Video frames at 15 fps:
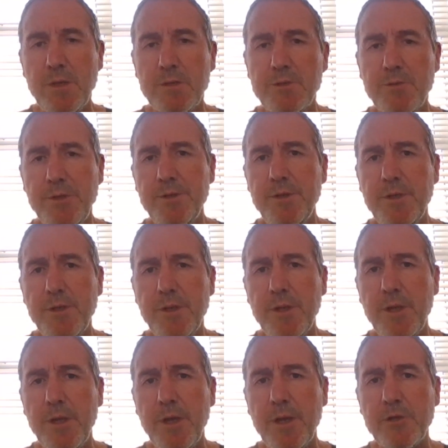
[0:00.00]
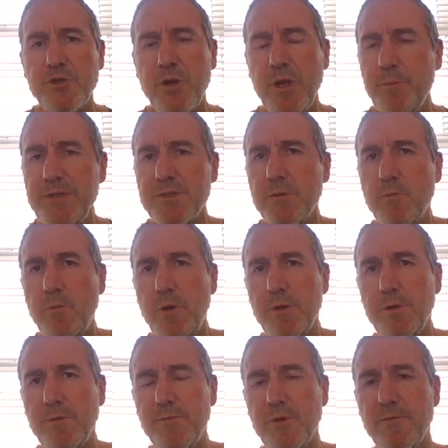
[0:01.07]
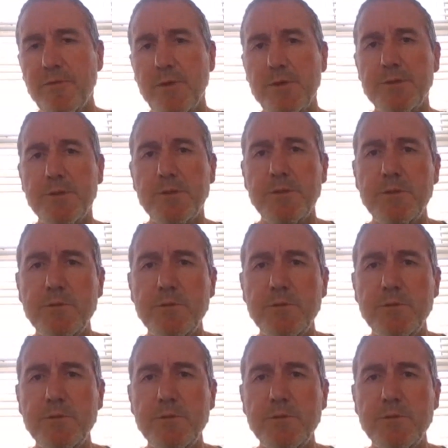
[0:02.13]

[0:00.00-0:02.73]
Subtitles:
So in trimester 1 of your first year,